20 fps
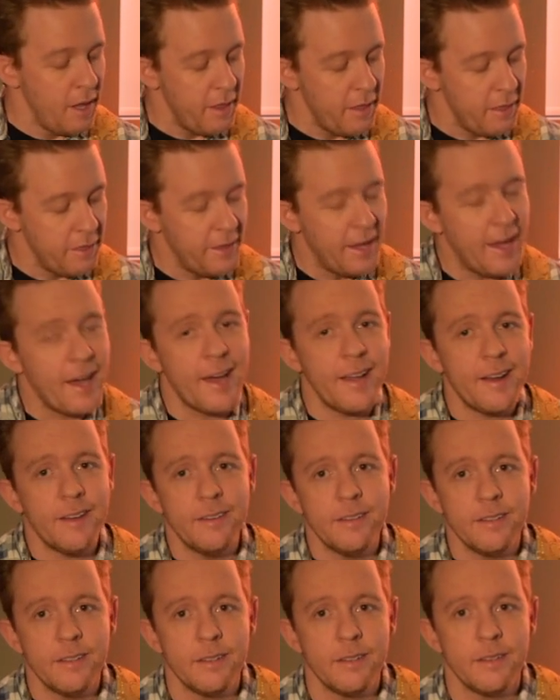That
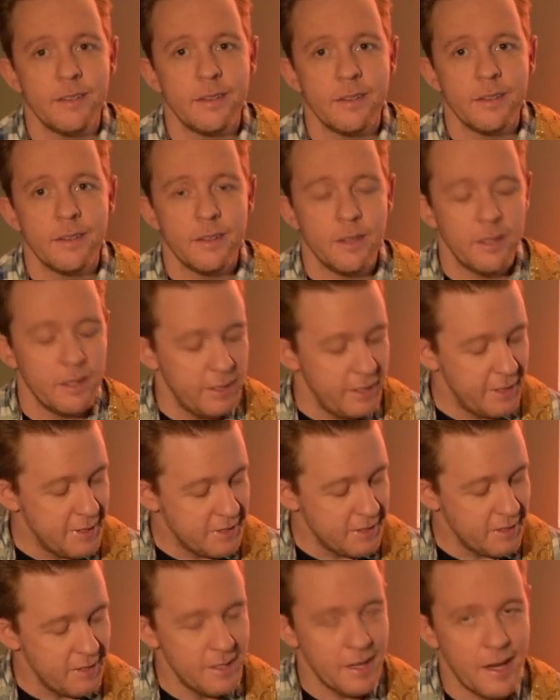is
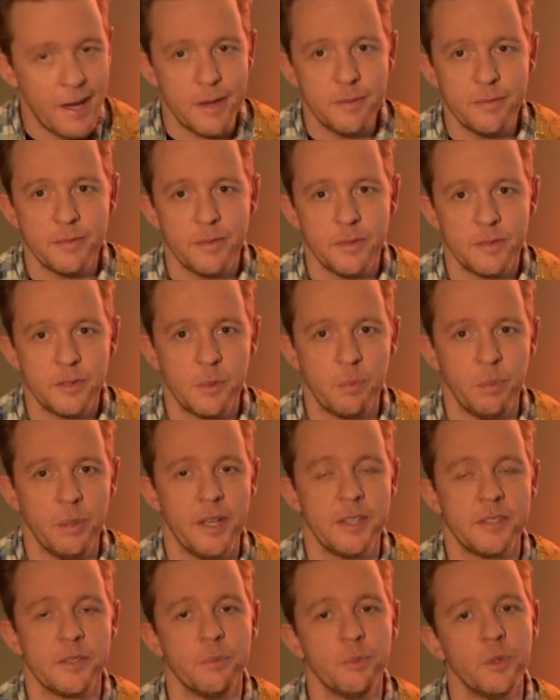enough to
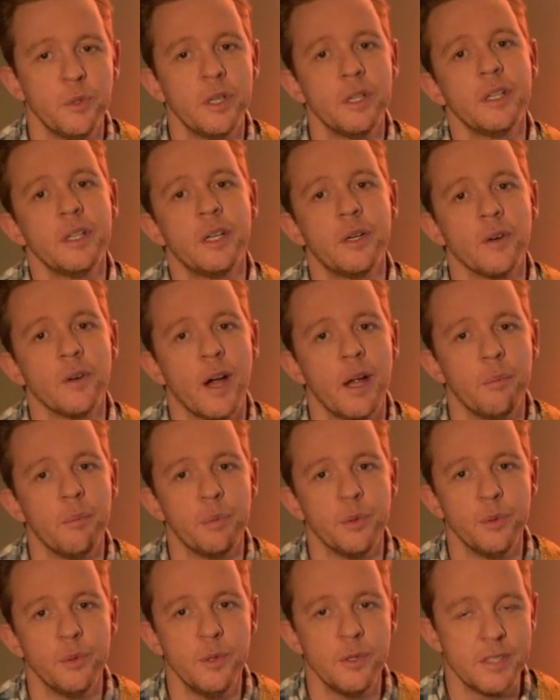play some really great
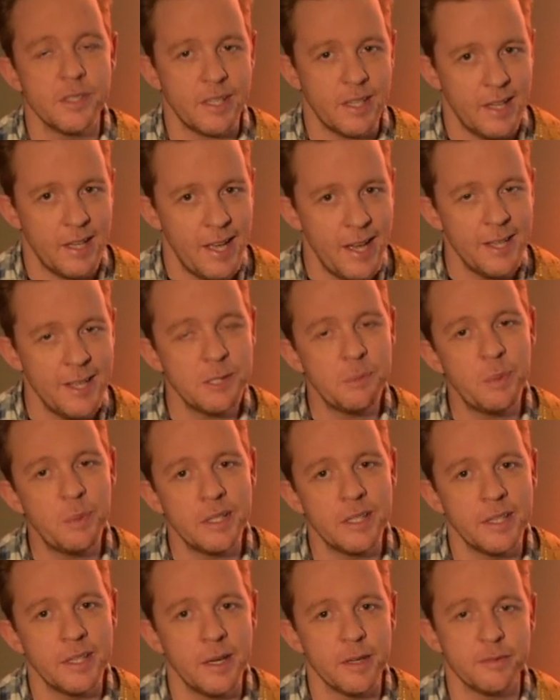blues, and it has
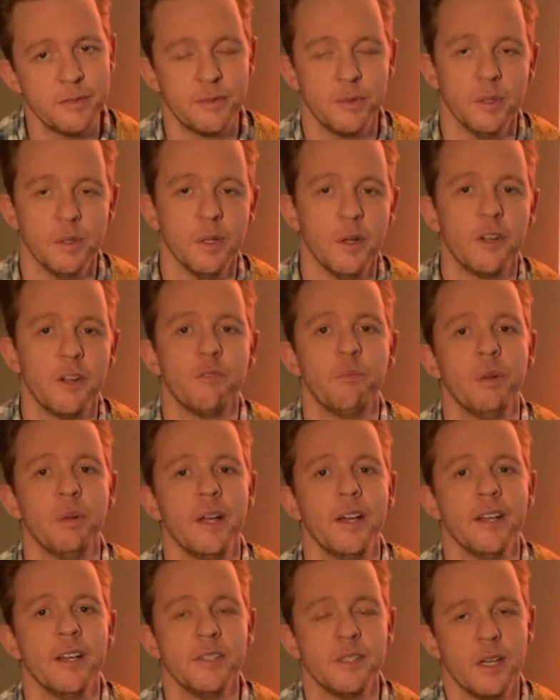been enough for a lot of
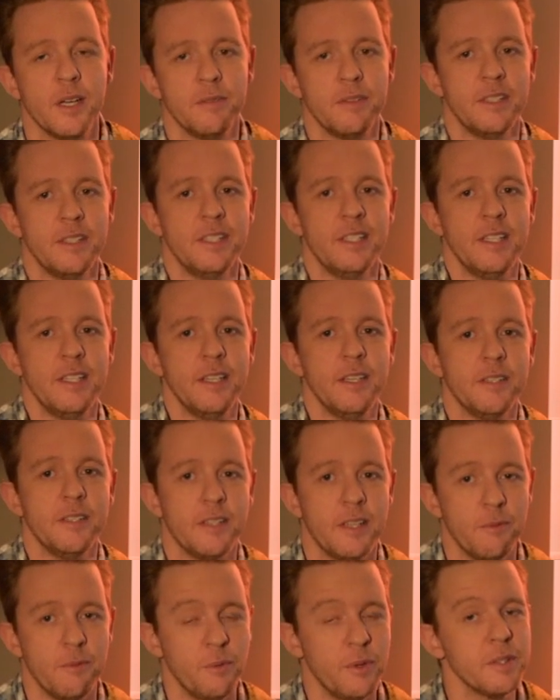players over the years,
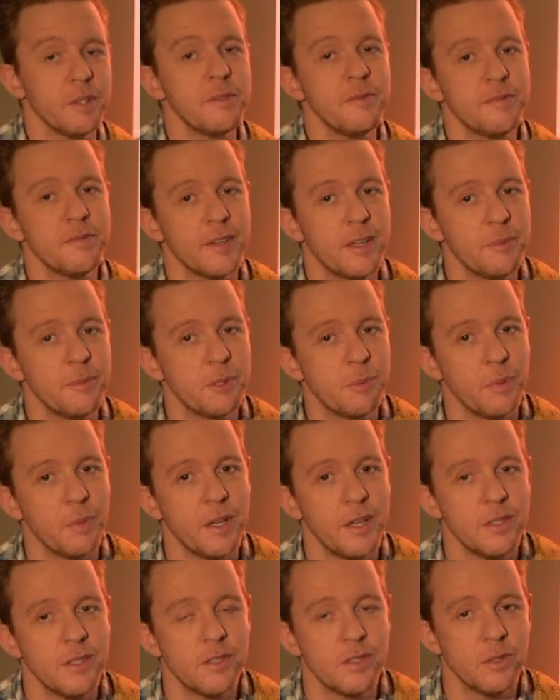and really famous
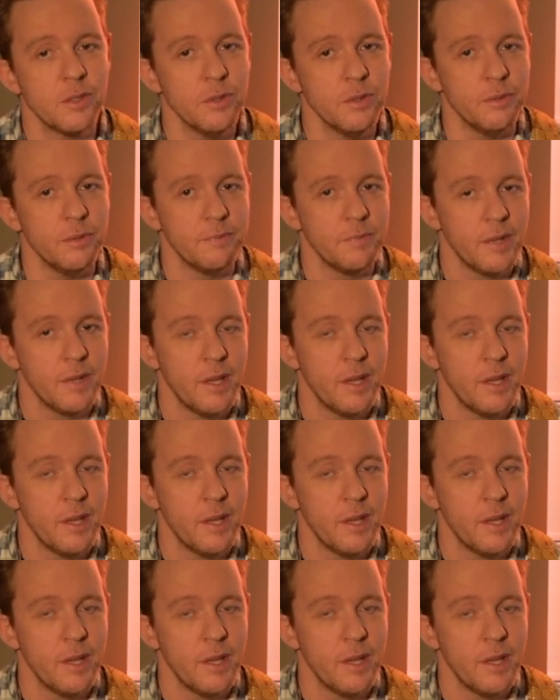players too.